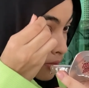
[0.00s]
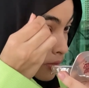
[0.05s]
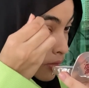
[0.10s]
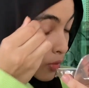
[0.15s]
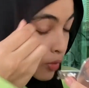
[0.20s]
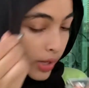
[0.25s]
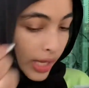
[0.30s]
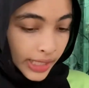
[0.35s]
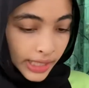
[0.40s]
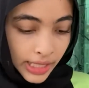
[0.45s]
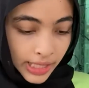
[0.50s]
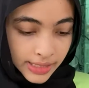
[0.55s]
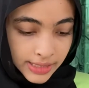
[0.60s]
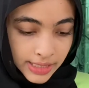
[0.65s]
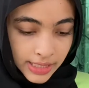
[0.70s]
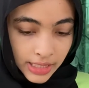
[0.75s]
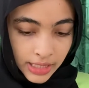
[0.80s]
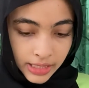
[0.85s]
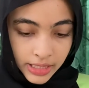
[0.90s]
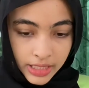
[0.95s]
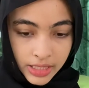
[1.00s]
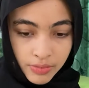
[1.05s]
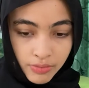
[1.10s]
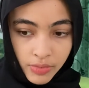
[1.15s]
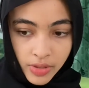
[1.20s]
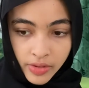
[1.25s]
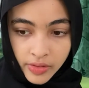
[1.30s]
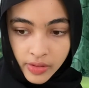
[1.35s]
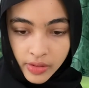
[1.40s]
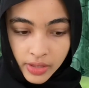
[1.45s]
I can't see. This
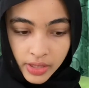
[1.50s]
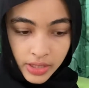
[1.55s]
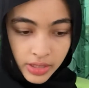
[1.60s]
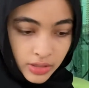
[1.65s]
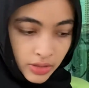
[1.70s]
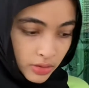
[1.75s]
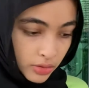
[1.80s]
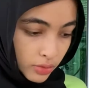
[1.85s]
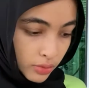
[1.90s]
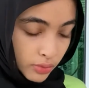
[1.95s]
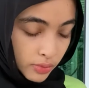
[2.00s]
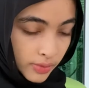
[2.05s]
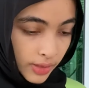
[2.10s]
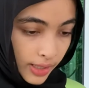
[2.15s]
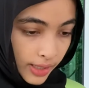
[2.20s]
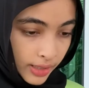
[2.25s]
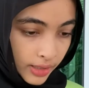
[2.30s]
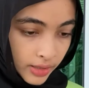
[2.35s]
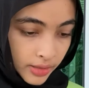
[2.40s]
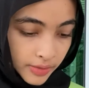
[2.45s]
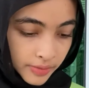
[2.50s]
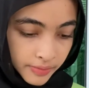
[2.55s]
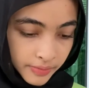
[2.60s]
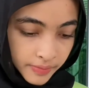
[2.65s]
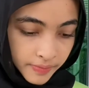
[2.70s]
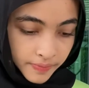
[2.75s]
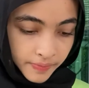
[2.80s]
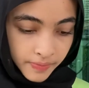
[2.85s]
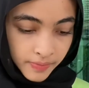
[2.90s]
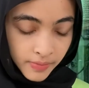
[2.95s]
mirror is too like
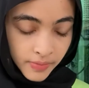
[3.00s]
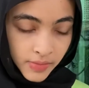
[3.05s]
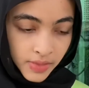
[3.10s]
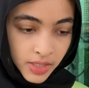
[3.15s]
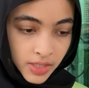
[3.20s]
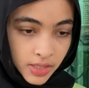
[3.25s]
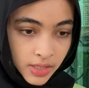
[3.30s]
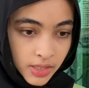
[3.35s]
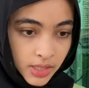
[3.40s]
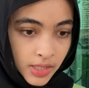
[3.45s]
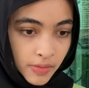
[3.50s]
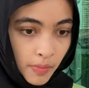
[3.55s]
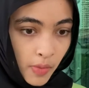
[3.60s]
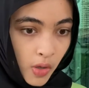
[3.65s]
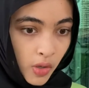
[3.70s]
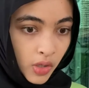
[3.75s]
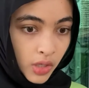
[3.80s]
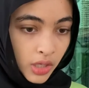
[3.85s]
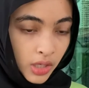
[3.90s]
small.